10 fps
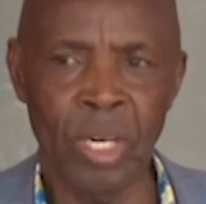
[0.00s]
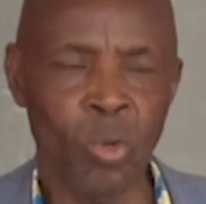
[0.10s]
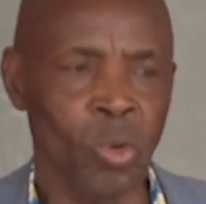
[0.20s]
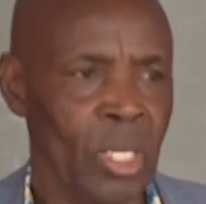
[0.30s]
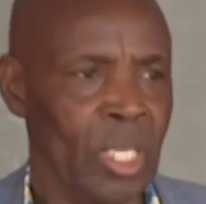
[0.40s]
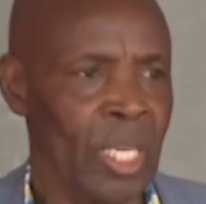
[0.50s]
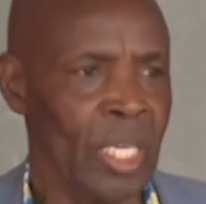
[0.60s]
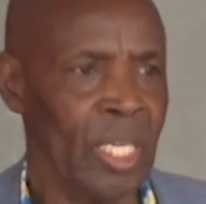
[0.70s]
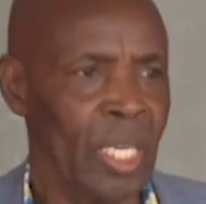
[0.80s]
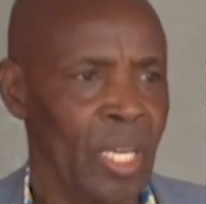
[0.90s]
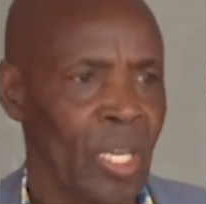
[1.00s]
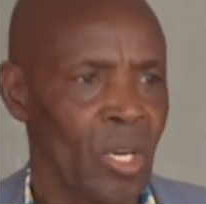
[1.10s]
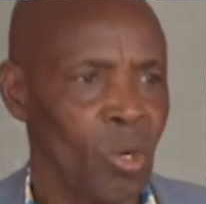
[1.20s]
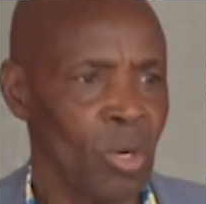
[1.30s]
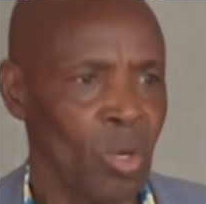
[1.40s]
cautious
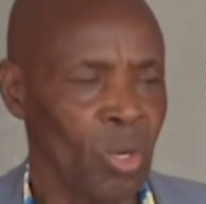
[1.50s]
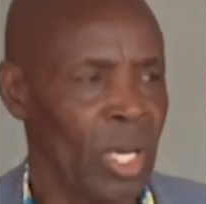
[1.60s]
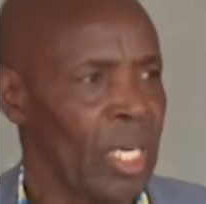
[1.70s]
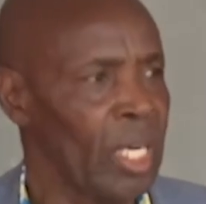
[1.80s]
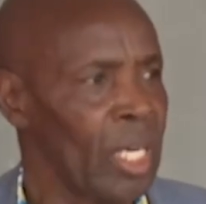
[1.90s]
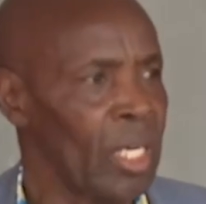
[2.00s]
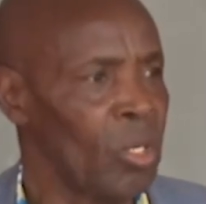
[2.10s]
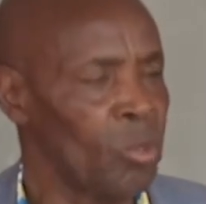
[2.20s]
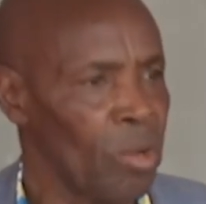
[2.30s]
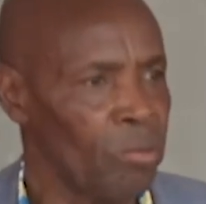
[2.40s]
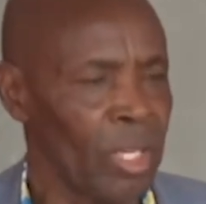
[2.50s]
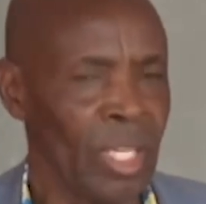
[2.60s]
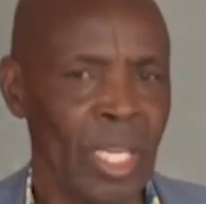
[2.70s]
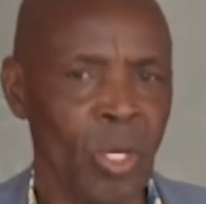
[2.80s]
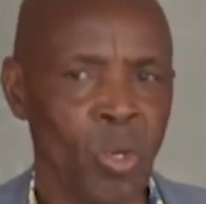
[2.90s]
when we are driving
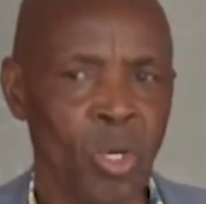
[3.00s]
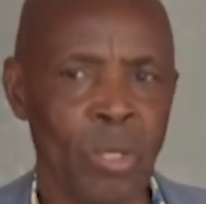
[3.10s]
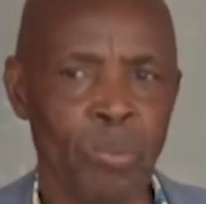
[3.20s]
in the roads,